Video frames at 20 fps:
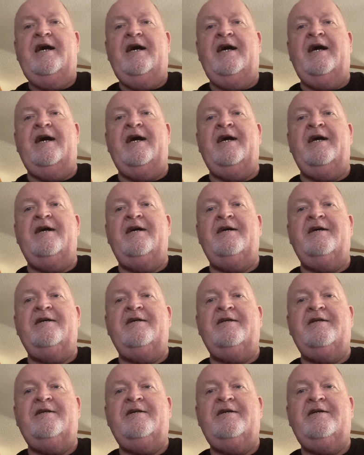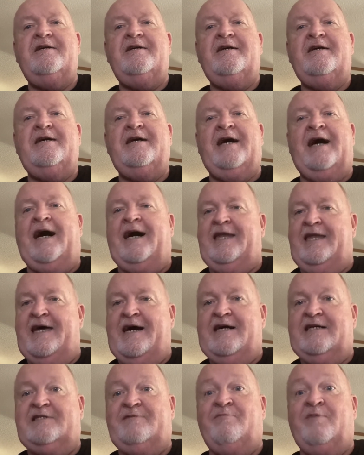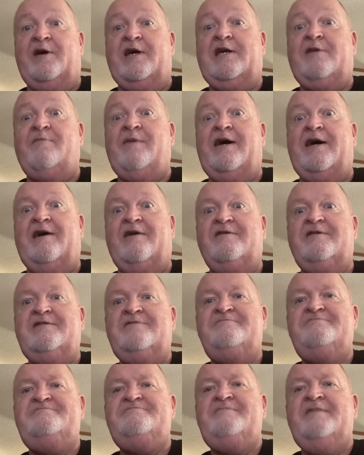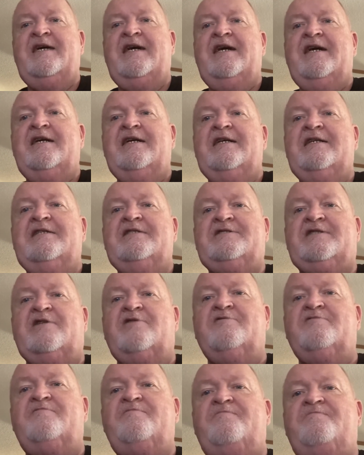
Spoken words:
And I like to break them out. So,